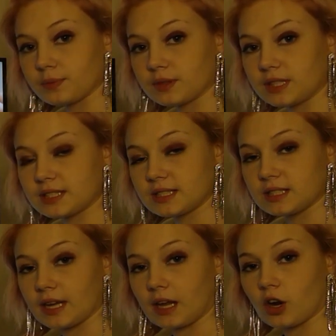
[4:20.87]
This is
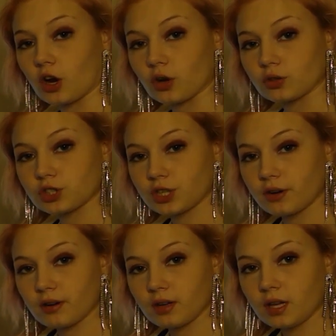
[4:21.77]
a curl chart.